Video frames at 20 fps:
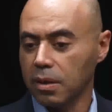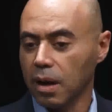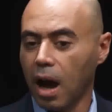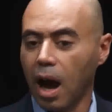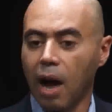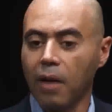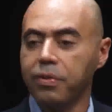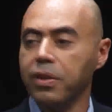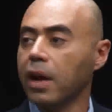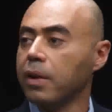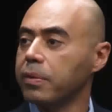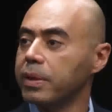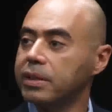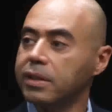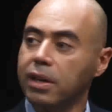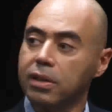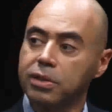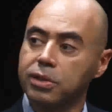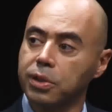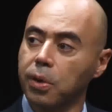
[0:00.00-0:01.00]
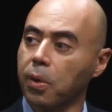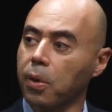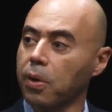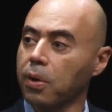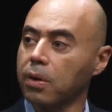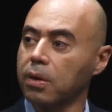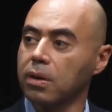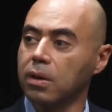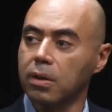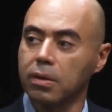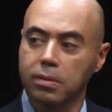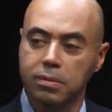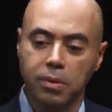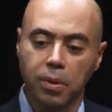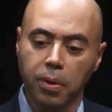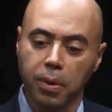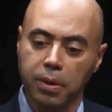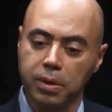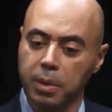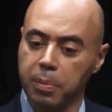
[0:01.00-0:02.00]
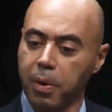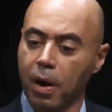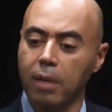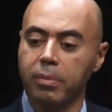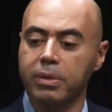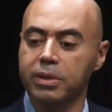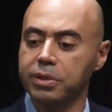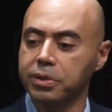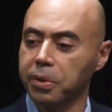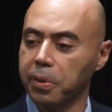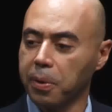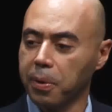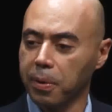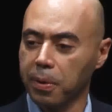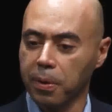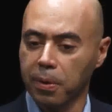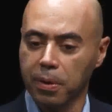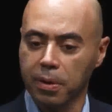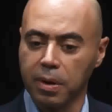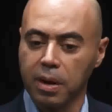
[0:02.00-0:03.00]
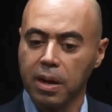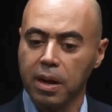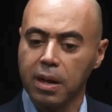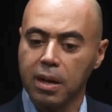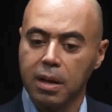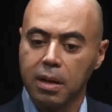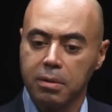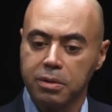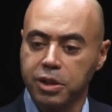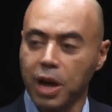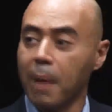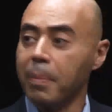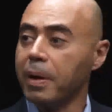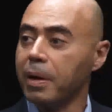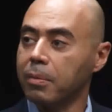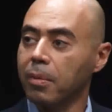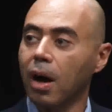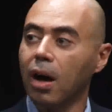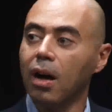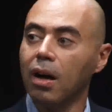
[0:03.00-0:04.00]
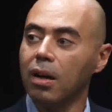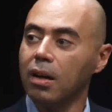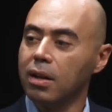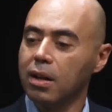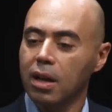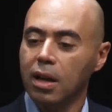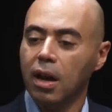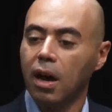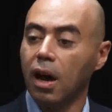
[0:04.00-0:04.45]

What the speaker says: offline retail store or a department store or shopping mall,